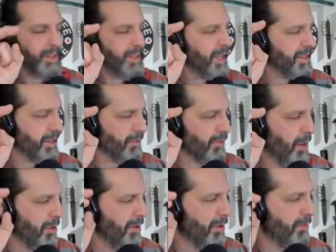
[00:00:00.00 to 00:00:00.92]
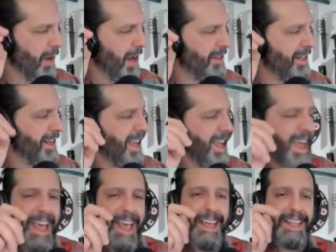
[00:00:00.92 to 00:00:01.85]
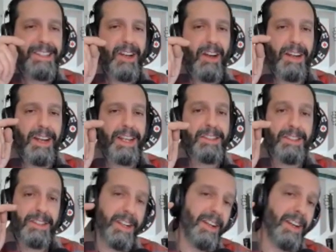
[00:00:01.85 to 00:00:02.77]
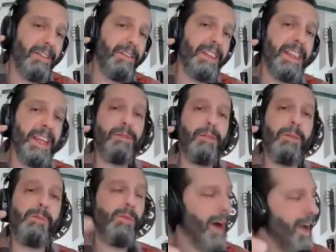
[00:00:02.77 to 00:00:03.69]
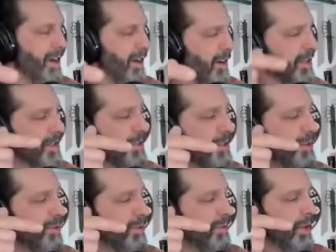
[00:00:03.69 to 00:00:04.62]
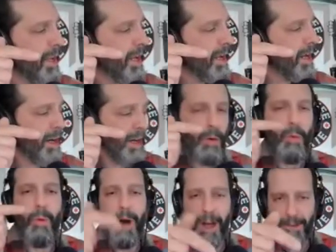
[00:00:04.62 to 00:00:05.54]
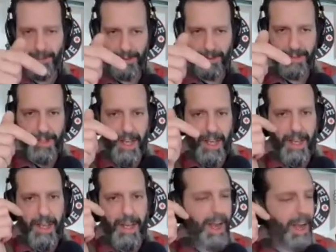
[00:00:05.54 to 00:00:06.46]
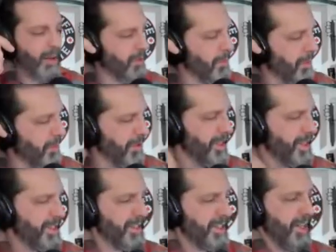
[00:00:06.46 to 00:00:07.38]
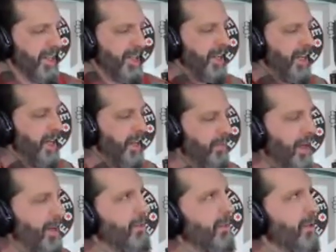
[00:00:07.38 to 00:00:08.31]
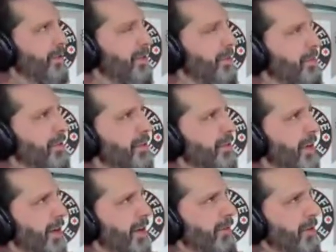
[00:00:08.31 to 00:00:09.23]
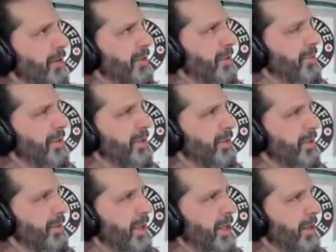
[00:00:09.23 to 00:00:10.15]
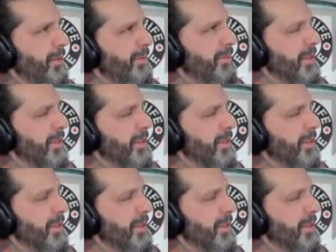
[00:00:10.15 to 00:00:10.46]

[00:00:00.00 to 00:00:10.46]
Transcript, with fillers: as the rubber around it it's gone it's cut everything from wire to uh, waffles uh, I remember this uh, on my road trip to on our road trip to um,